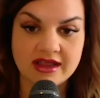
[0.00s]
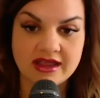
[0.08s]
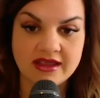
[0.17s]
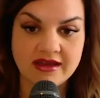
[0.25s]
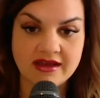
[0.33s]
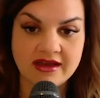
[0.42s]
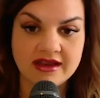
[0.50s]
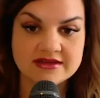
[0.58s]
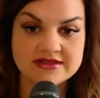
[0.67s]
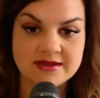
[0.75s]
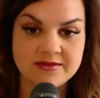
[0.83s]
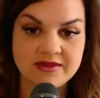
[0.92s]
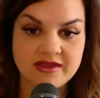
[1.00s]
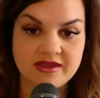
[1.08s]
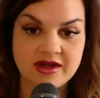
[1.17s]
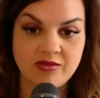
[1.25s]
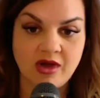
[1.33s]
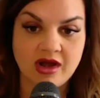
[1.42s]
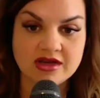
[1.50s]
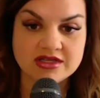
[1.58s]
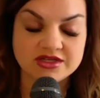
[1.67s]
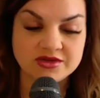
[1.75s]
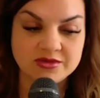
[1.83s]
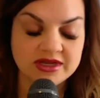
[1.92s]
and and something that I want to
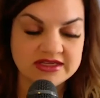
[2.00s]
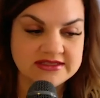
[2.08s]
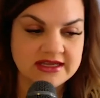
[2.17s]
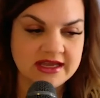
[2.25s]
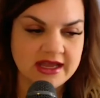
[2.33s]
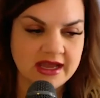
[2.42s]
do because I,